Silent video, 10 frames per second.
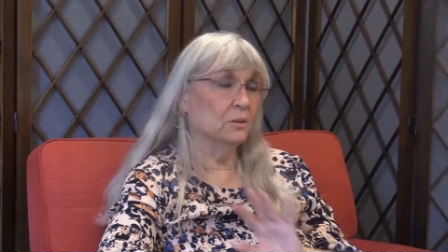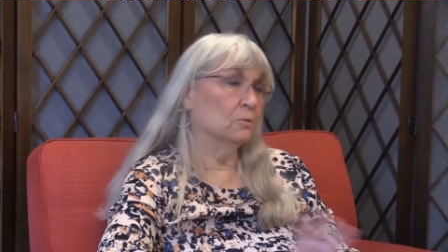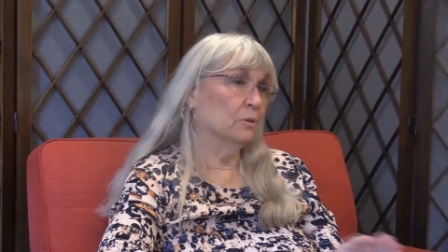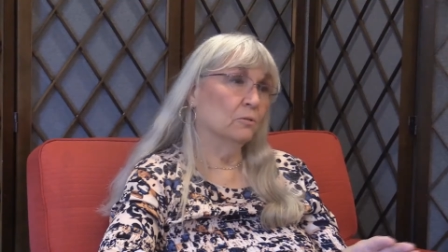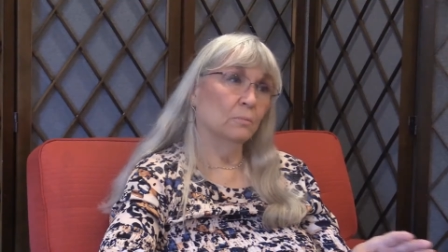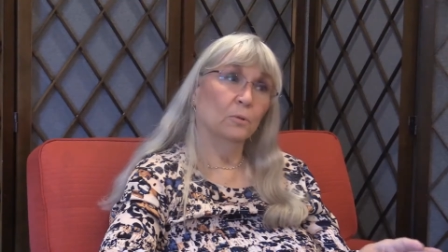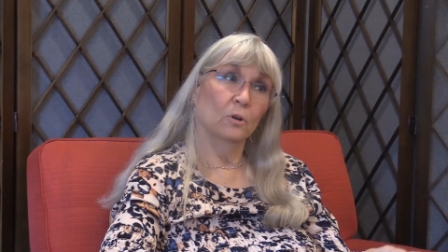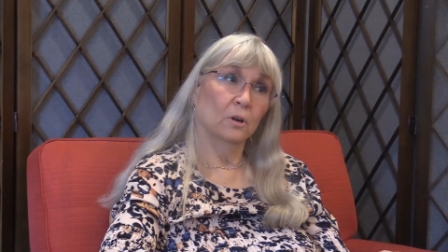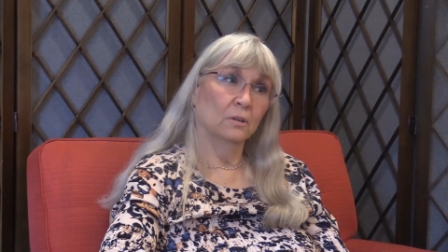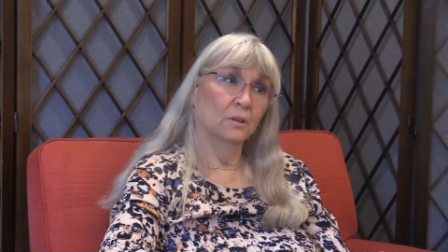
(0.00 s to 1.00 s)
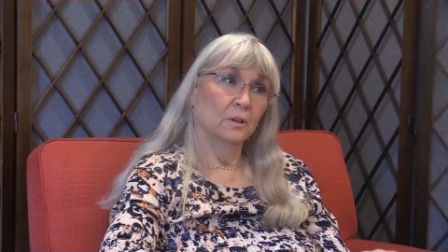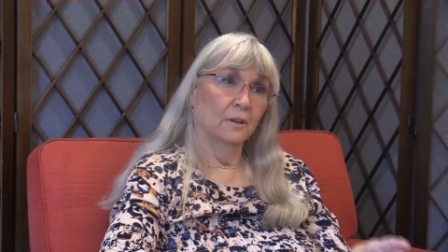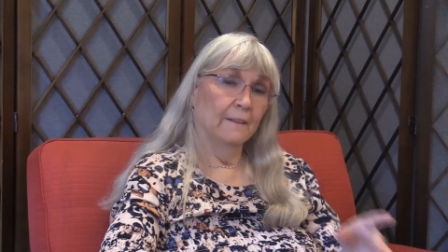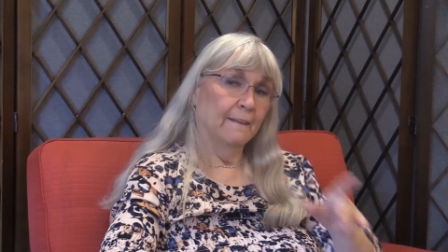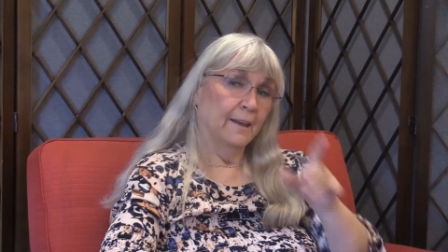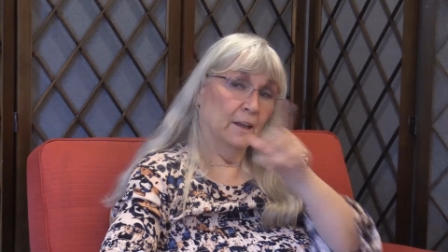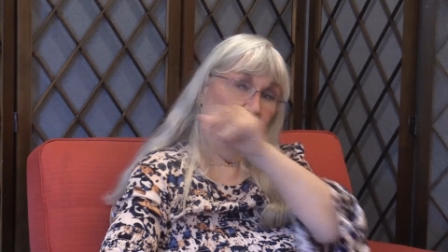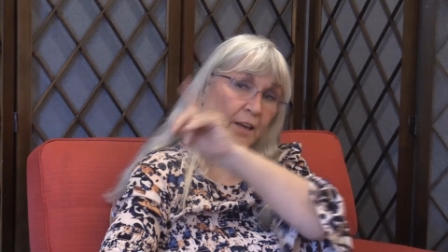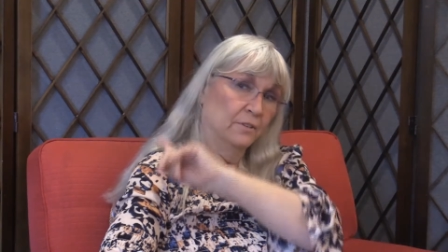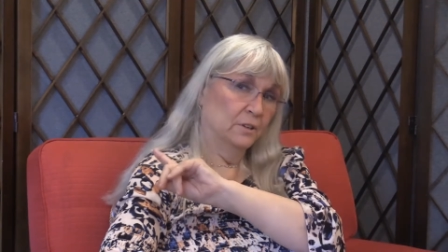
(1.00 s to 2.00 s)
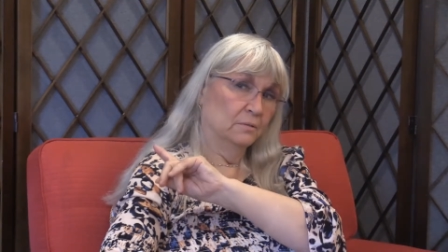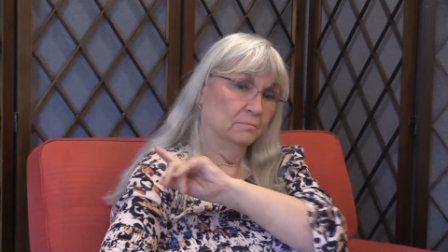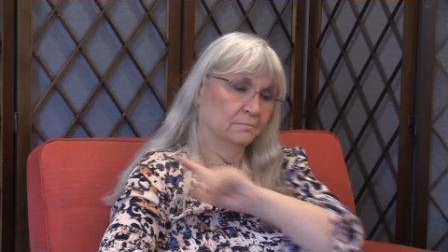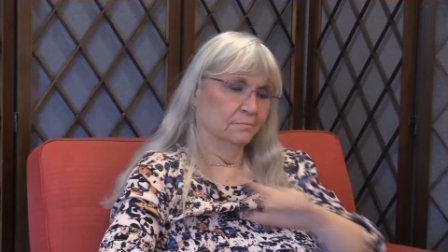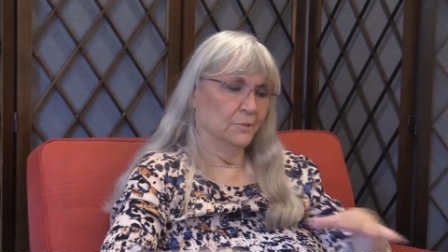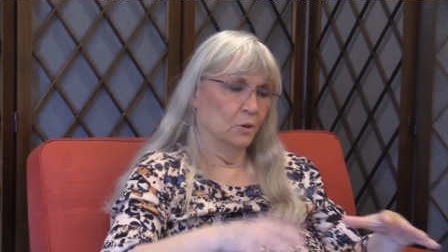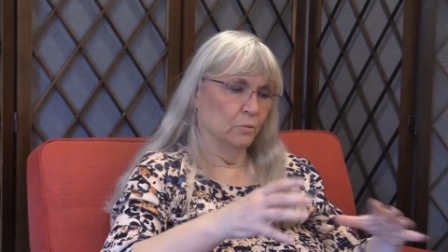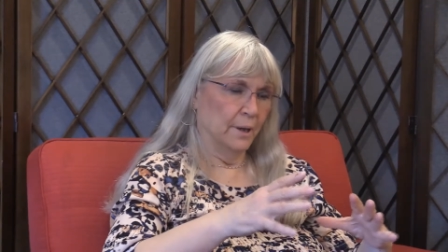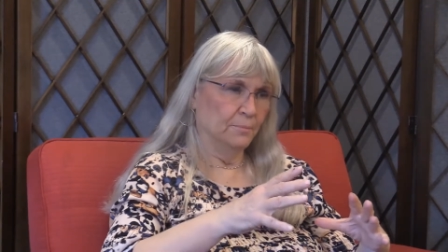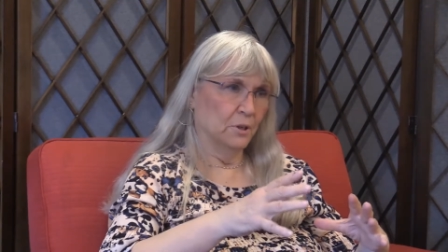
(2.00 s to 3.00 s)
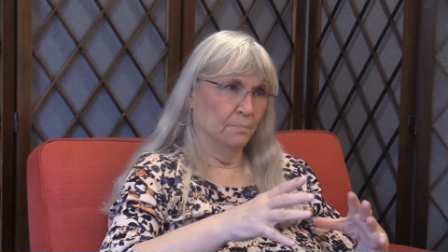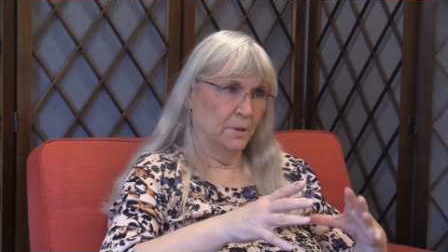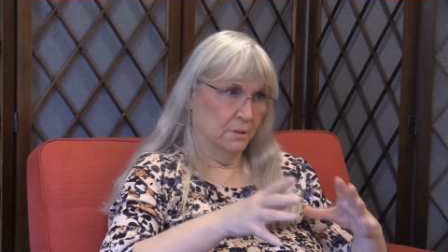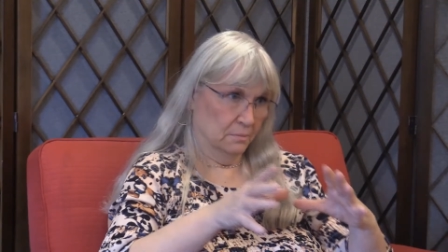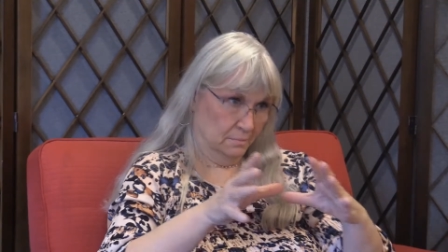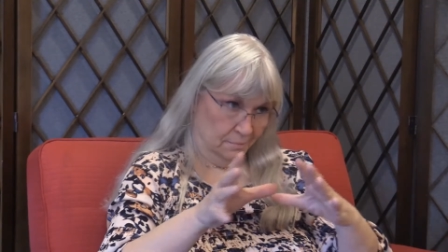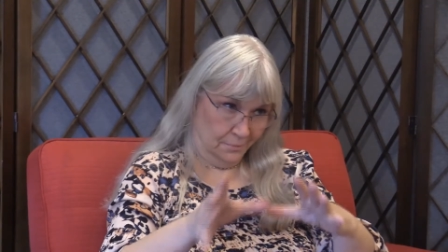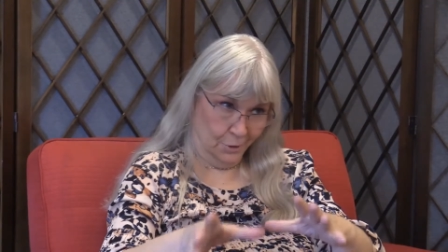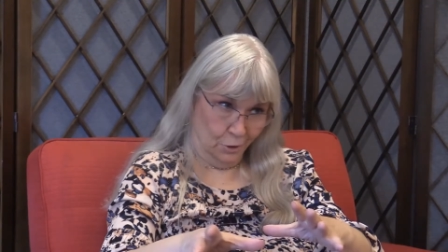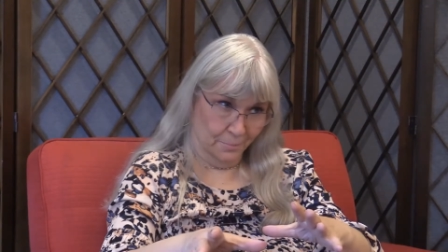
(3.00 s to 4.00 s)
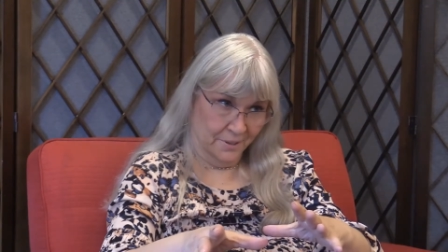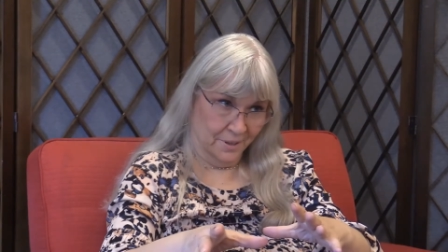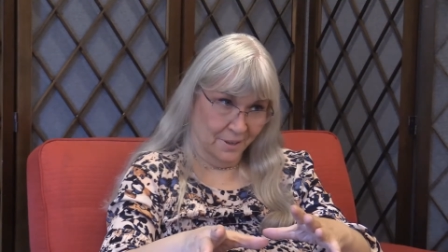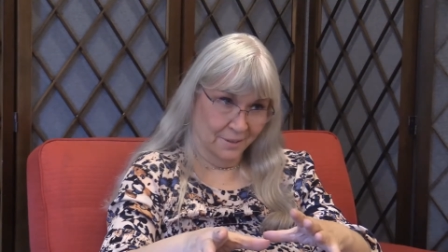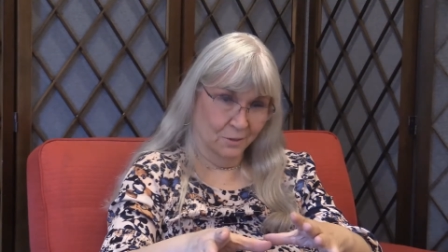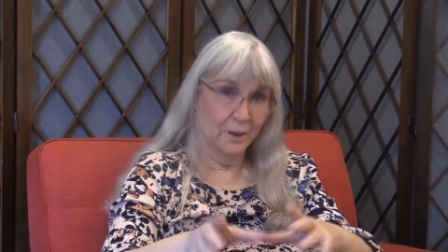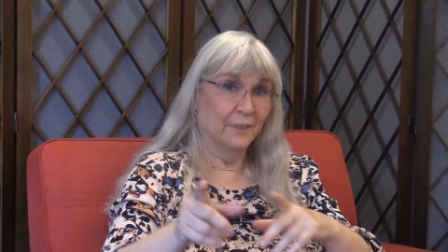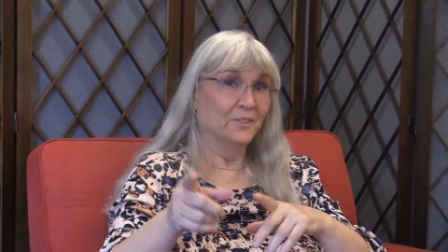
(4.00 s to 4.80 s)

order a book and have it, wrapped up in curbside. Grafton